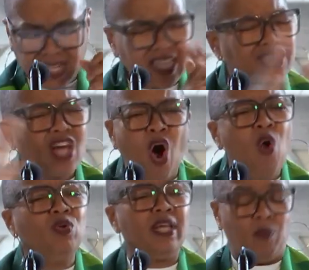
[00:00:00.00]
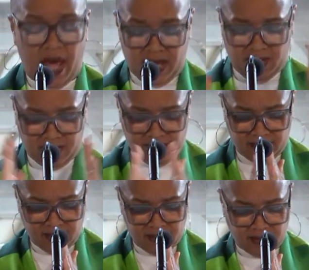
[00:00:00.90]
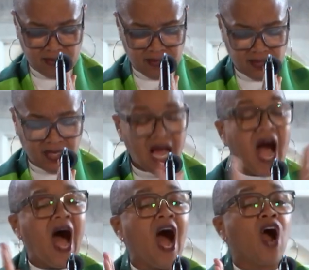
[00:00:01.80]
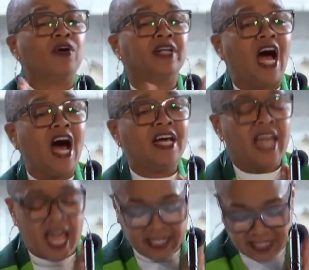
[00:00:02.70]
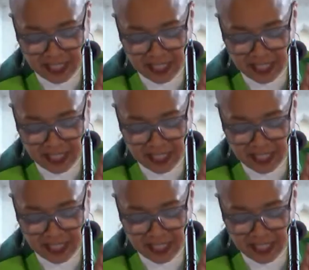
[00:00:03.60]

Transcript: It's the only way. Our God has